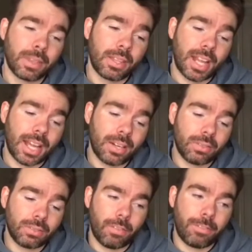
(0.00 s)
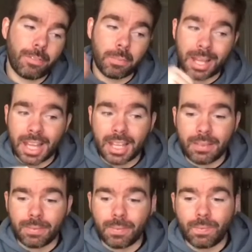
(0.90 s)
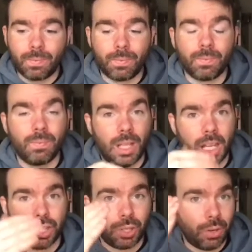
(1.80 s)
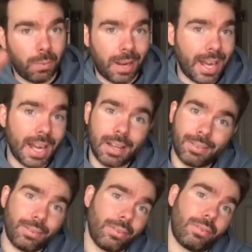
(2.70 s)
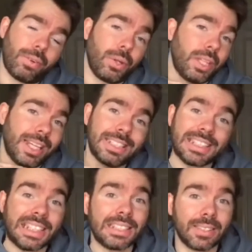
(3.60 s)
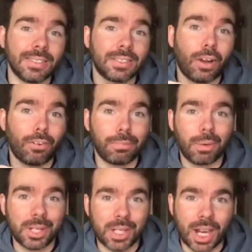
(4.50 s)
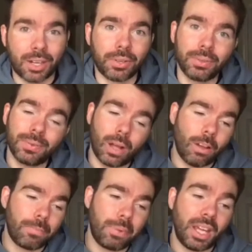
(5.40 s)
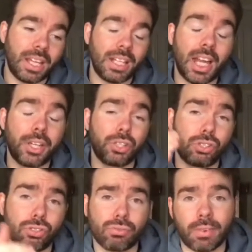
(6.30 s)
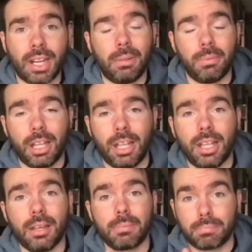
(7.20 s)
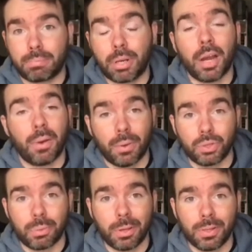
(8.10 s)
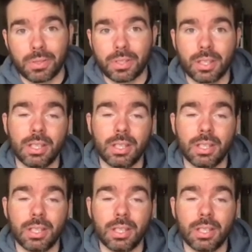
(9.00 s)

Now, for me, as you're aware, through the existence of my channel, I've been extremely pro Ultra Boost.